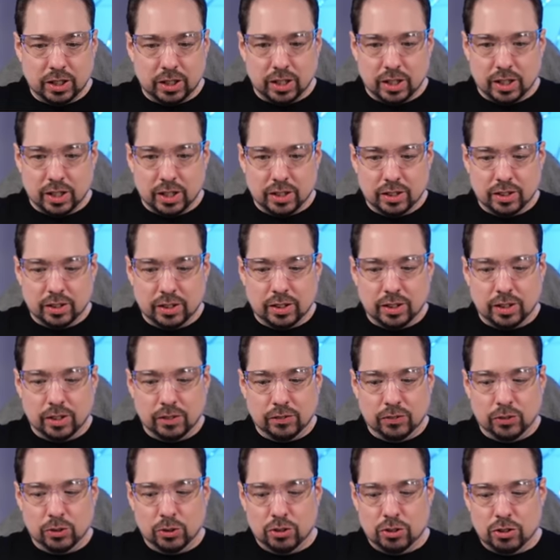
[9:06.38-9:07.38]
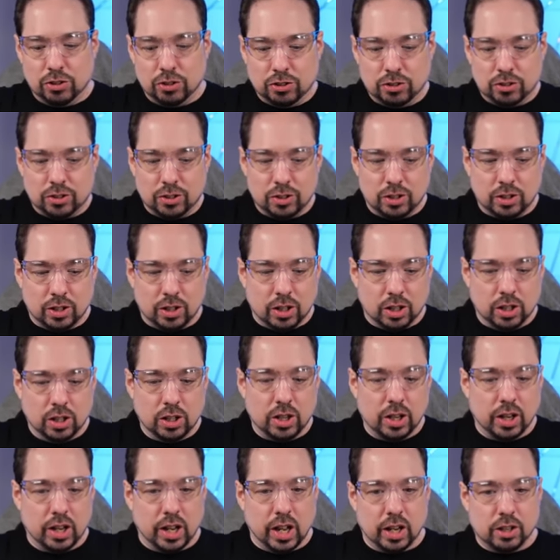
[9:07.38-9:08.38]
again, if you just, you
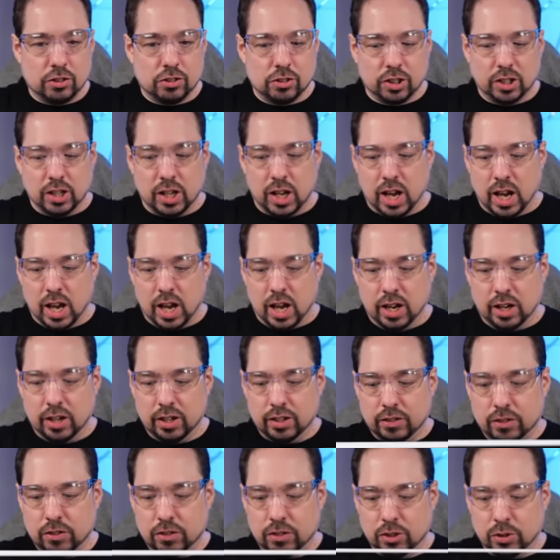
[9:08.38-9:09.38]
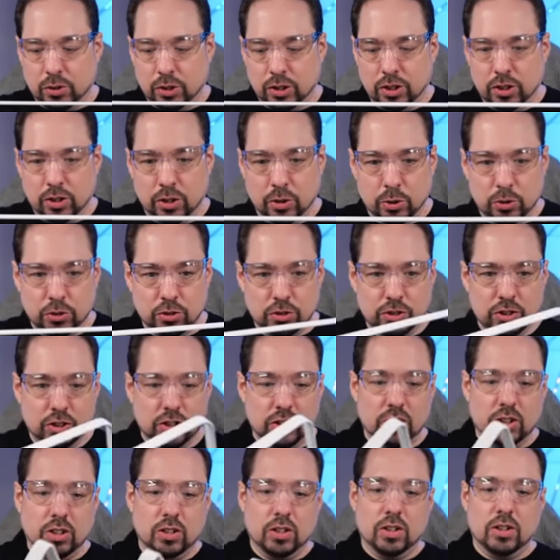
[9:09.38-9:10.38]
can actually hang it. So it goes
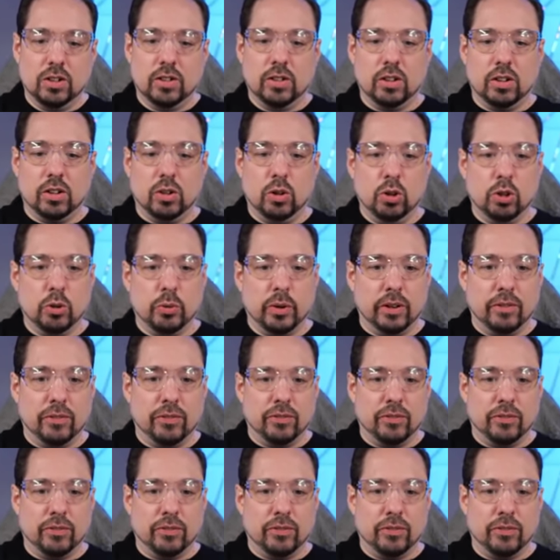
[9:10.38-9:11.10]
all the way